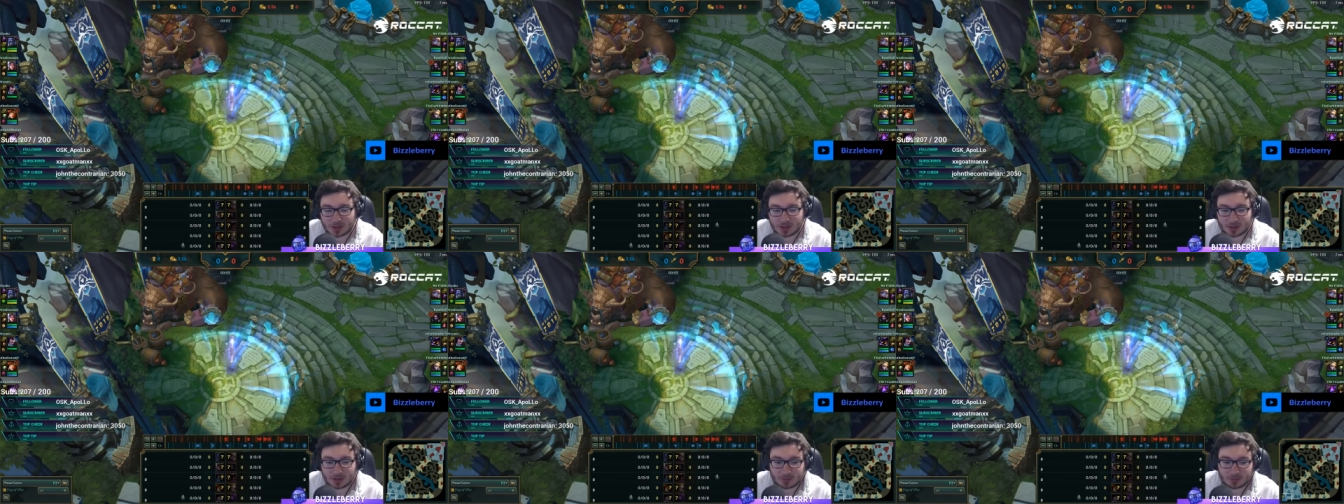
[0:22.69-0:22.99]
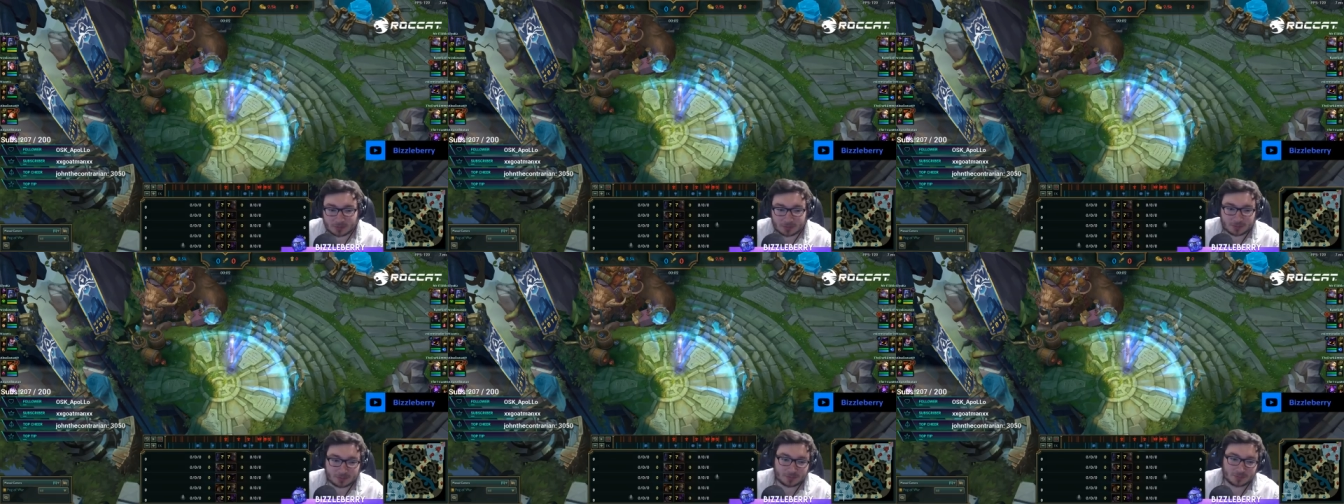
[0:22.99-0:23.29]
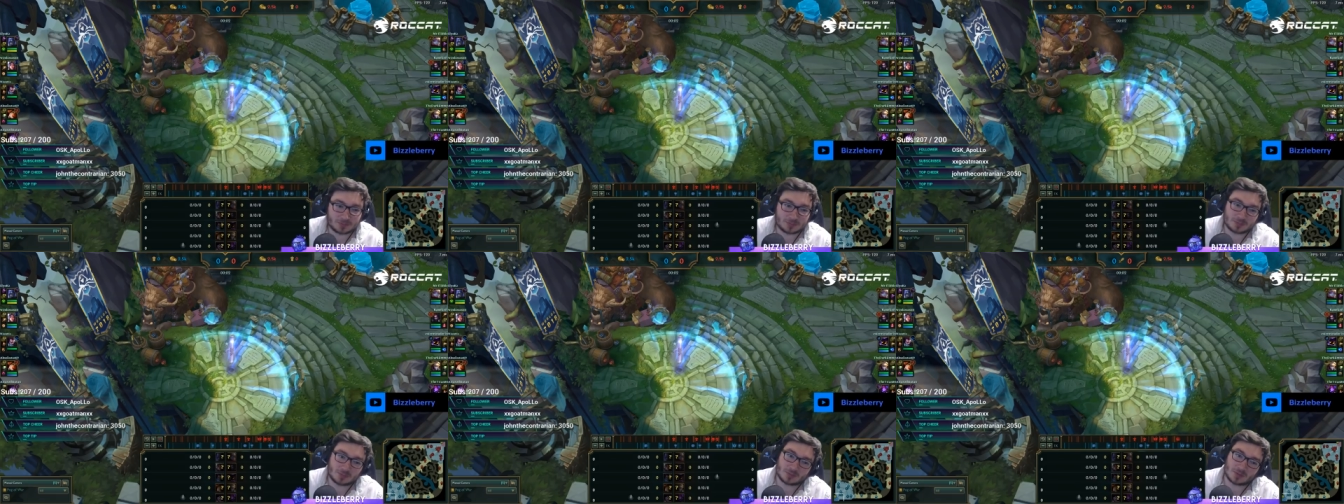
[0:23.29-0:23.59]

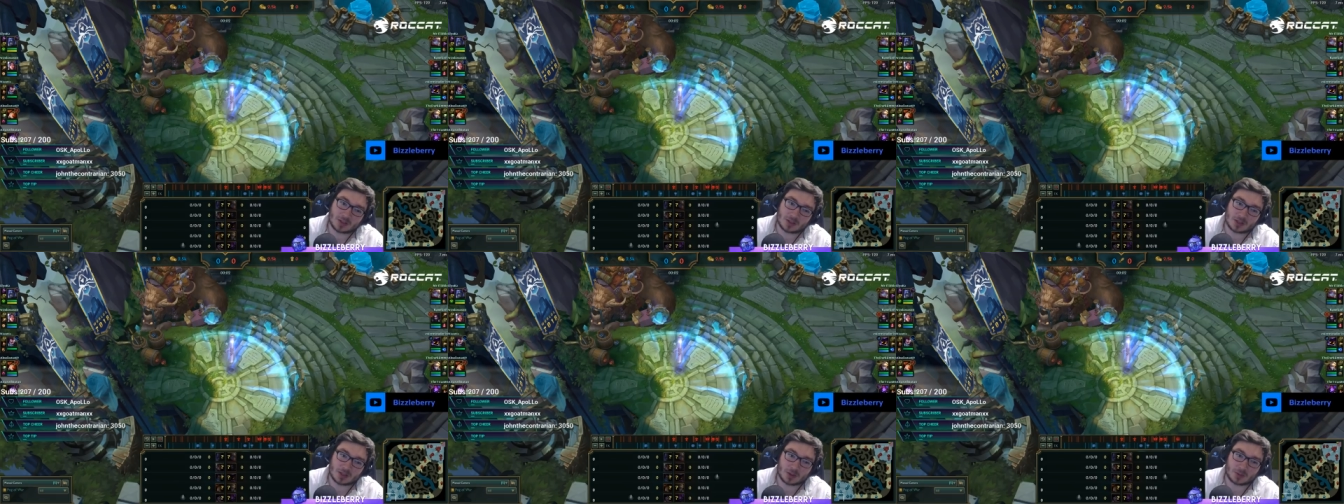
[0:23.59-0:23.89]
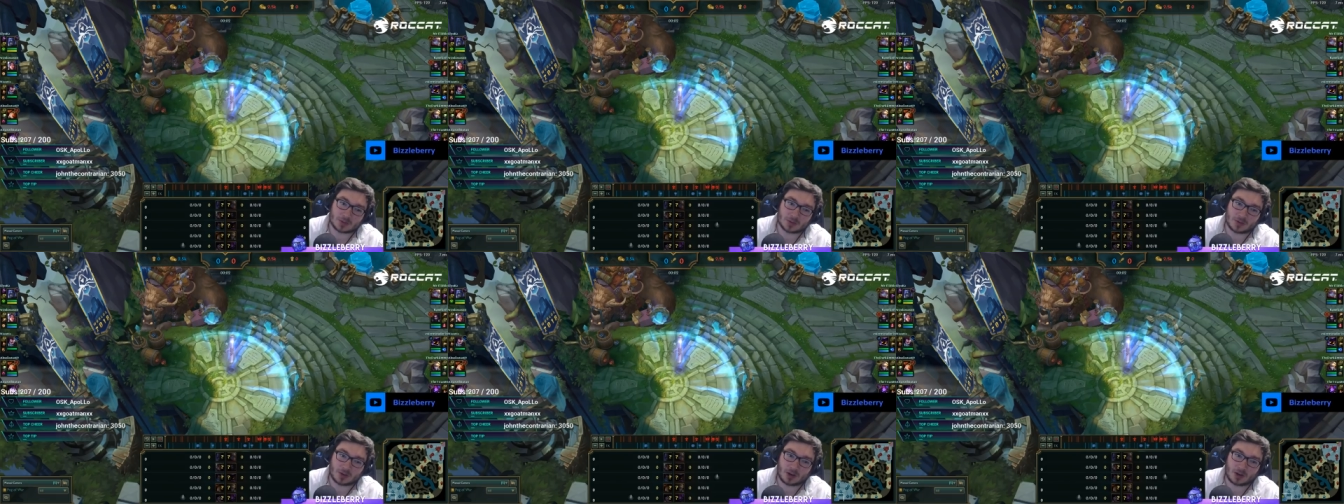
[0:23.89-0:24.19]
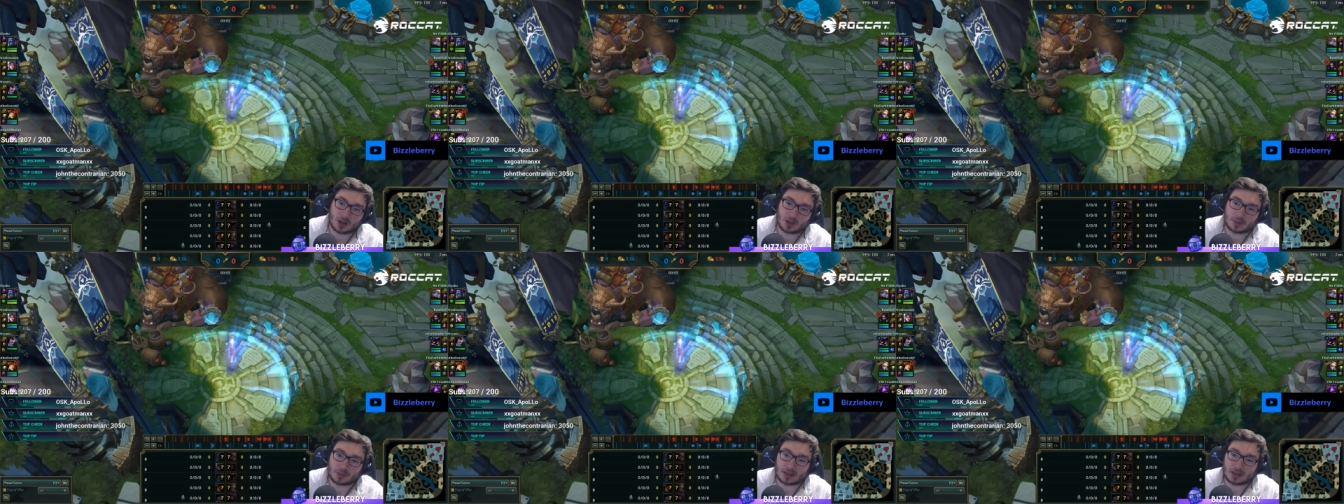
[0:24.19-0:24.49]
In terms of
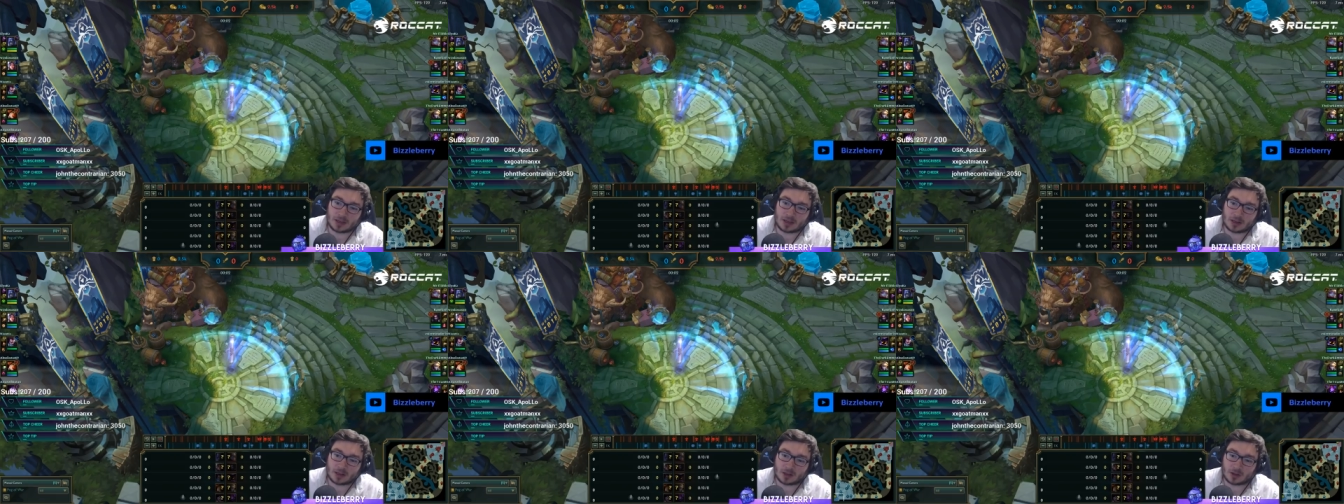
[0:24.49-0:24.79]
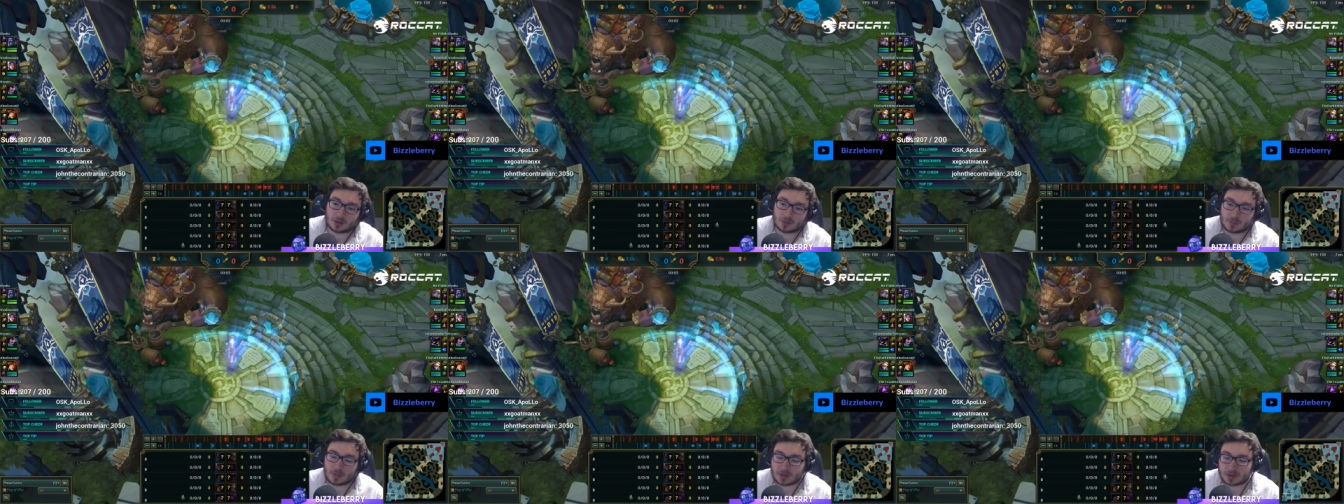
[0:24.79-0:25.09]
climbing ELO,